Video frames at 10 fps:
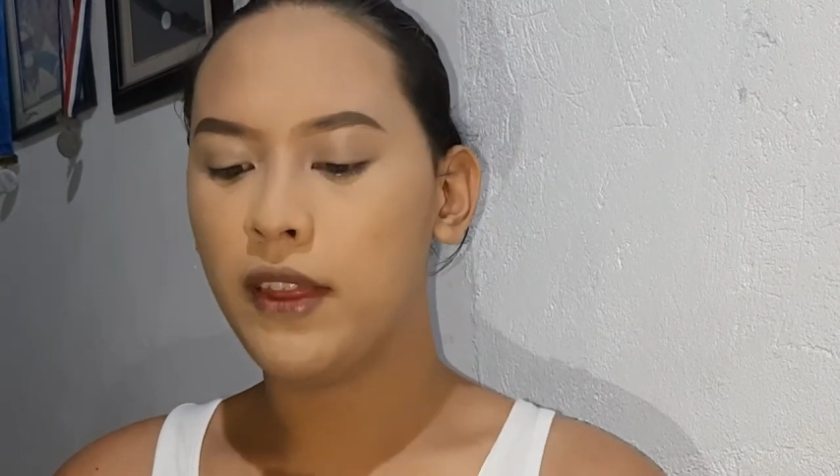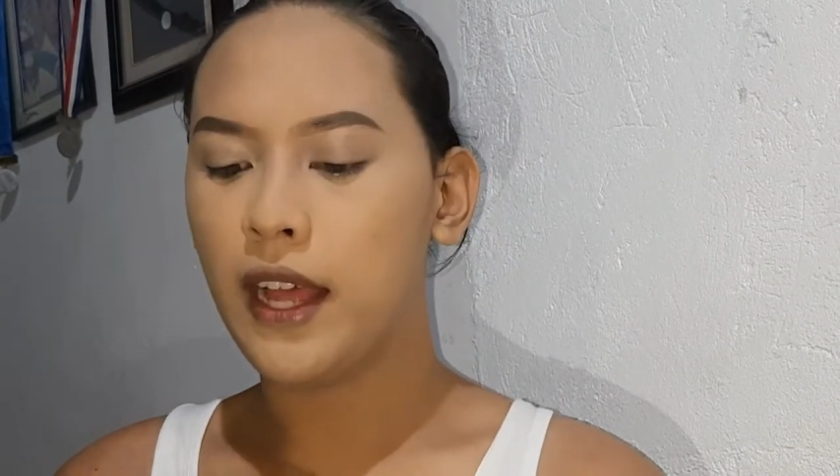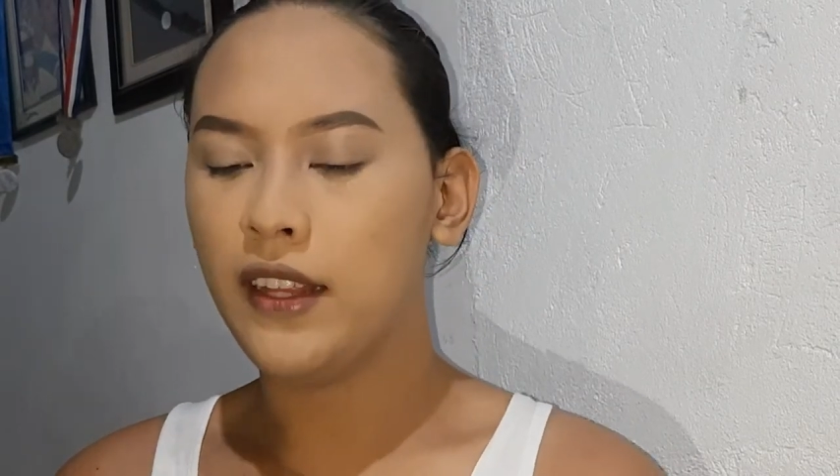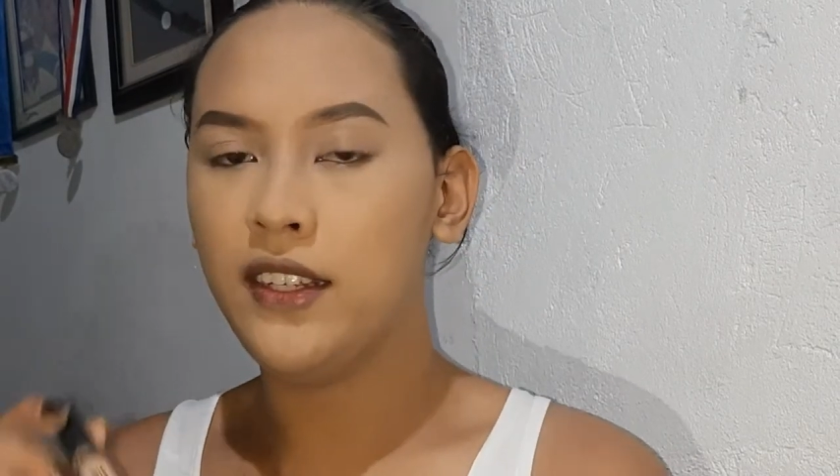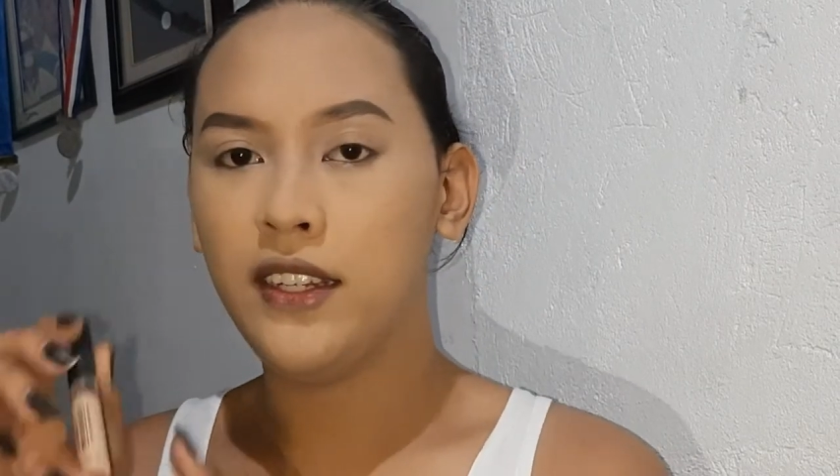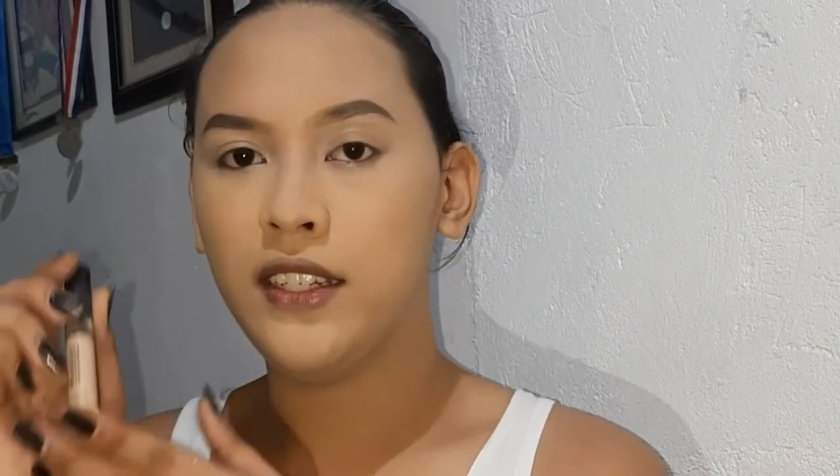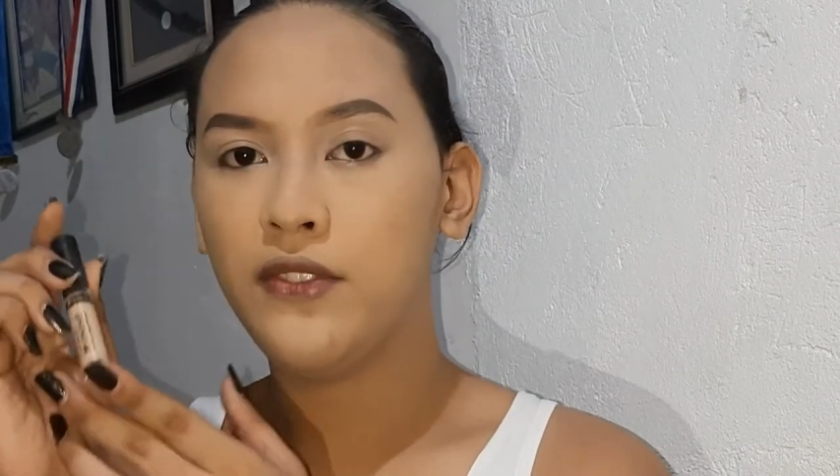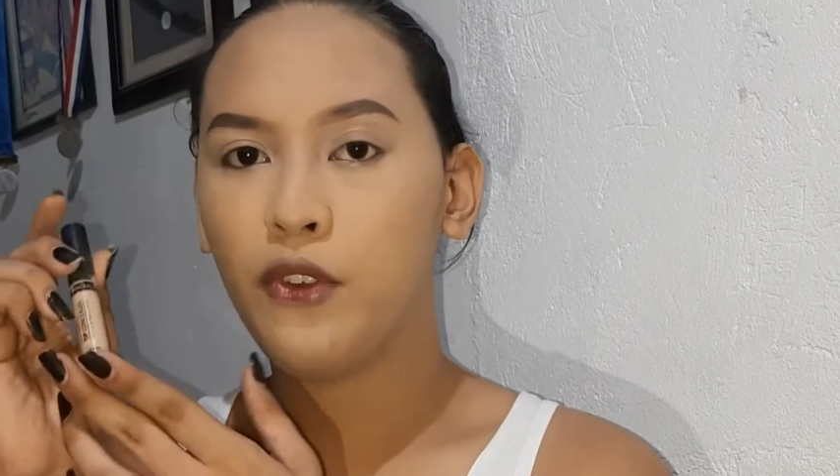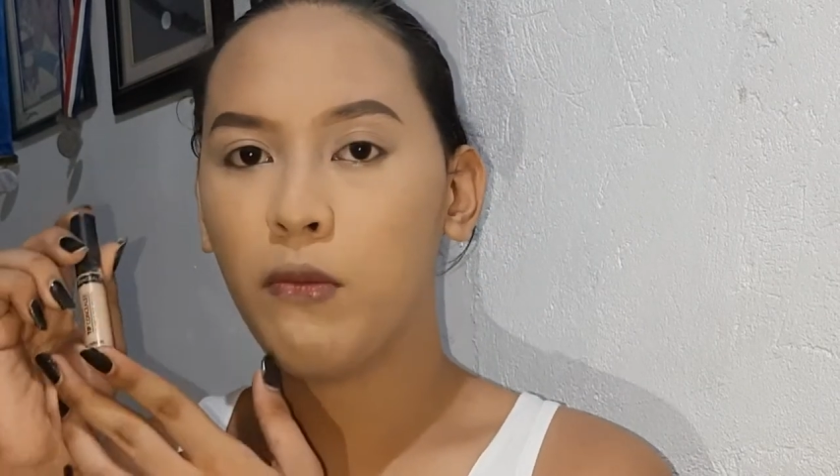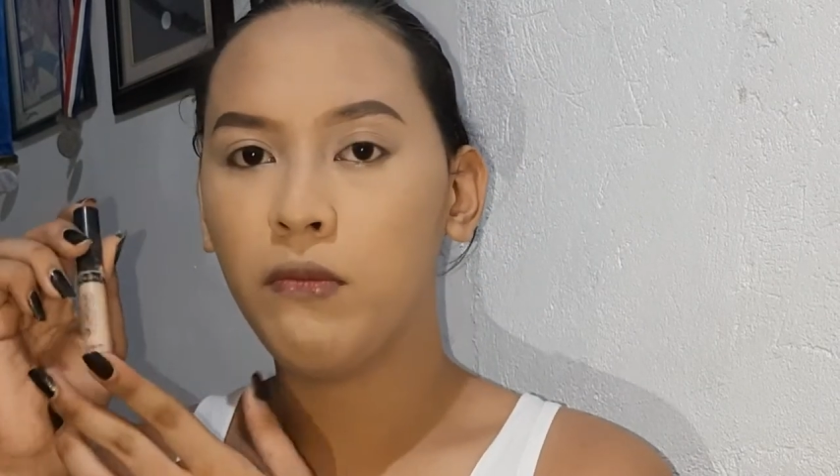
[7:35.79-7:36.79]
natin is
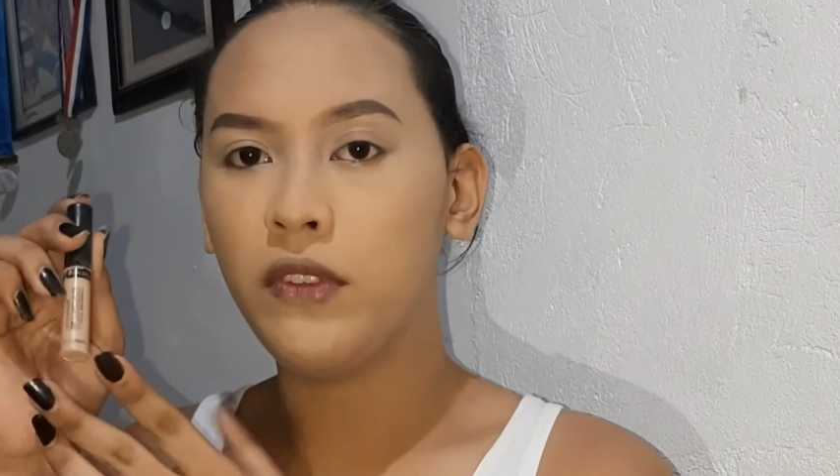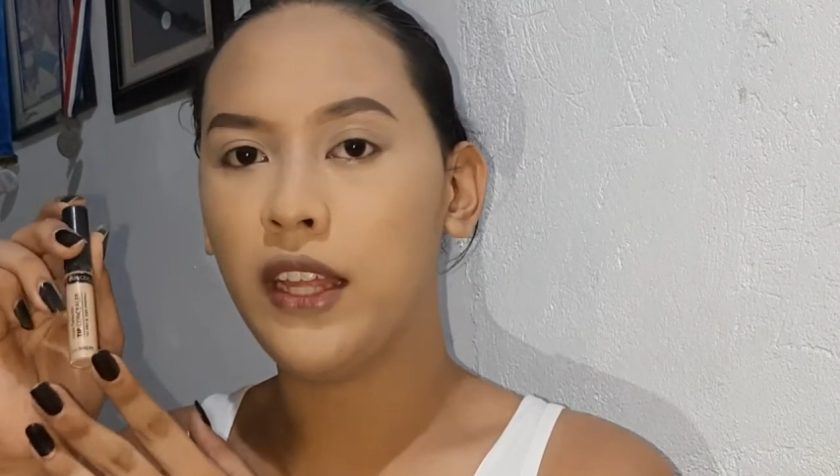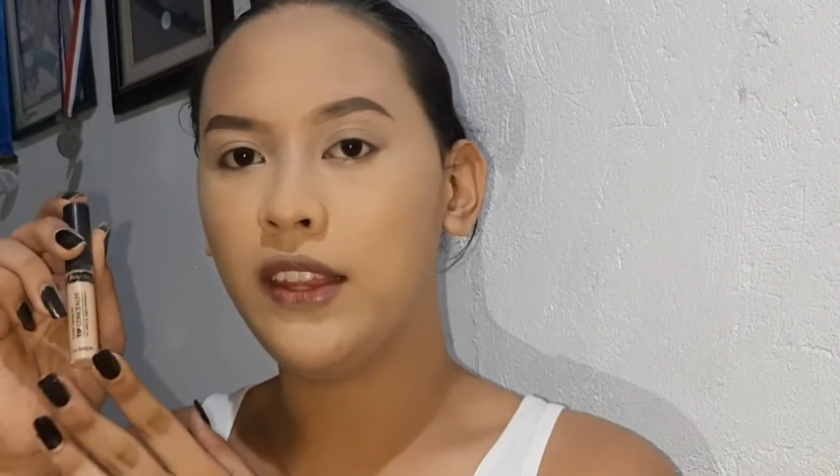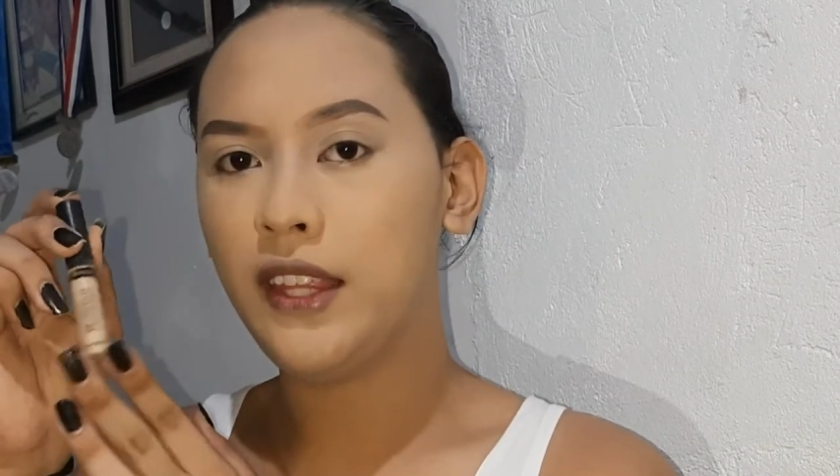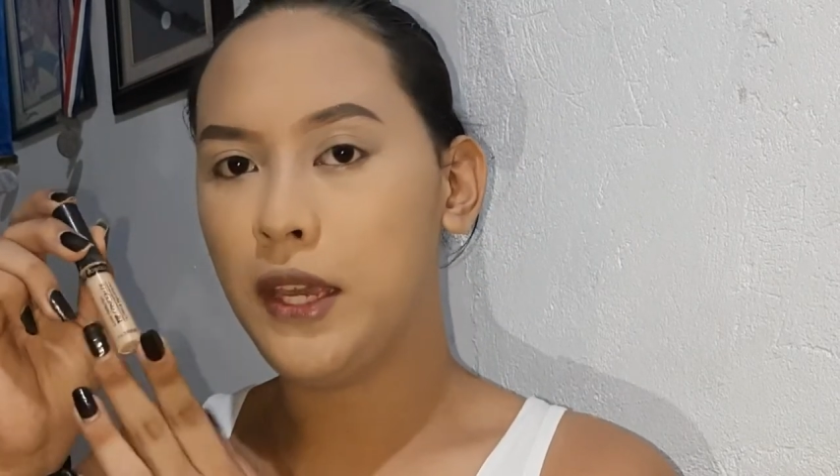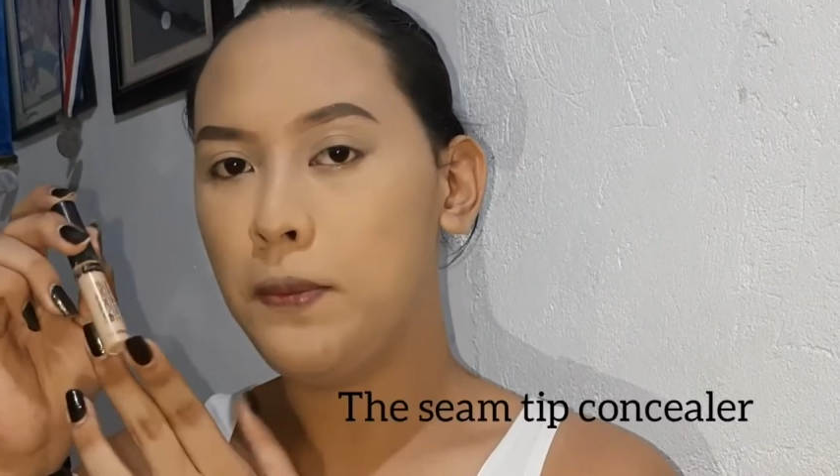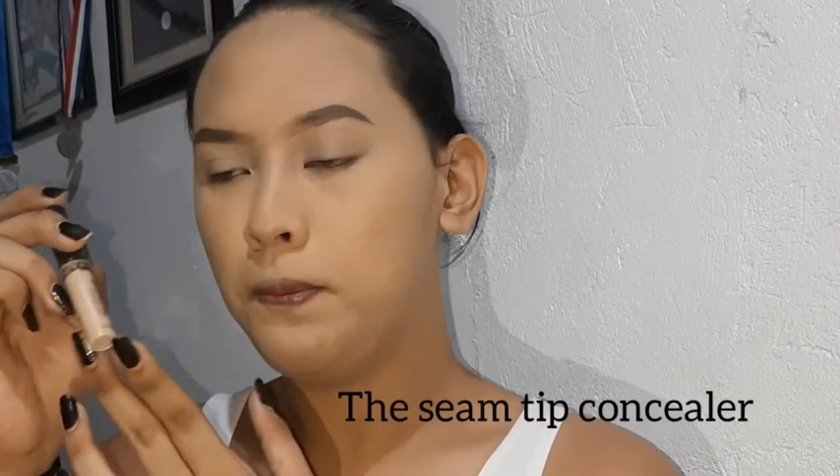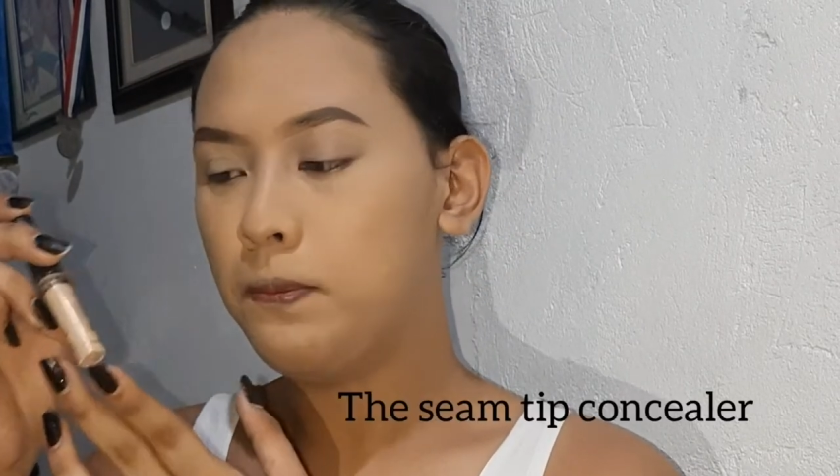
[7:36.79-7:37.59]
from the tip